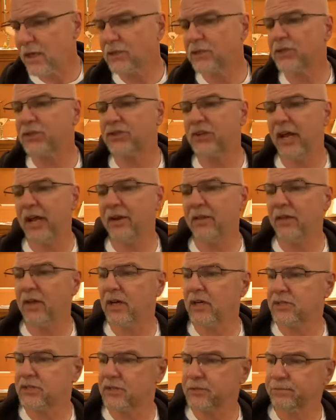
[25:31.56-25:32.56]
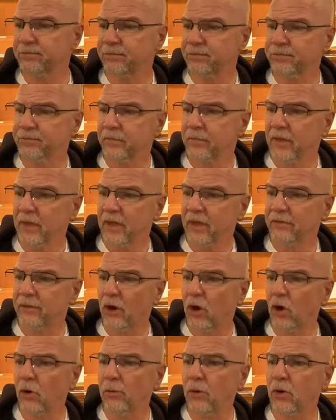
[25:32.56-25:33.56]
Understand this if
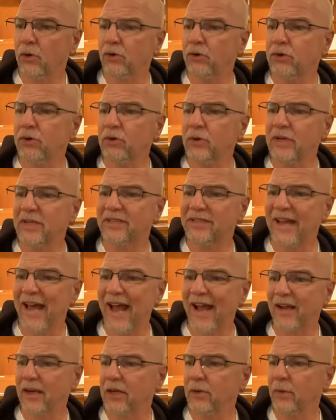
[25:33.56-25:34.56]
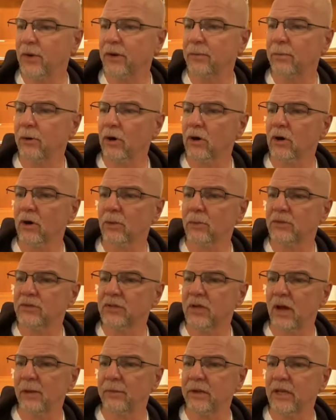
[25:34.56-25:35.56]
a homeowner knew exactly when a burglar
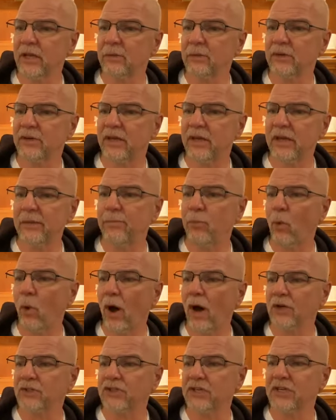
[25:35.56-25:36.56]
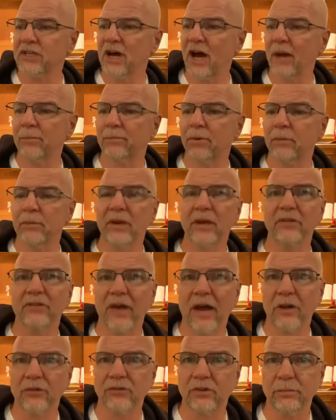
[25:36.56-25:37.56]
was coming, he would keep watch and not permit
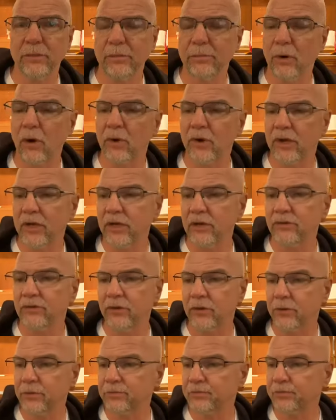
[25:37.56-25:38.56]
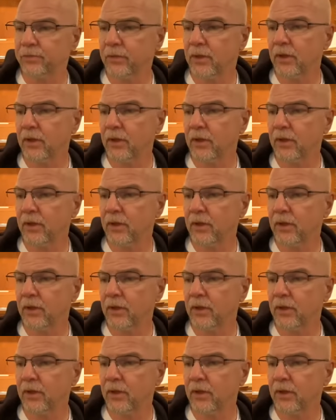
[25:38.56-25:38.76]
his house to be broken into.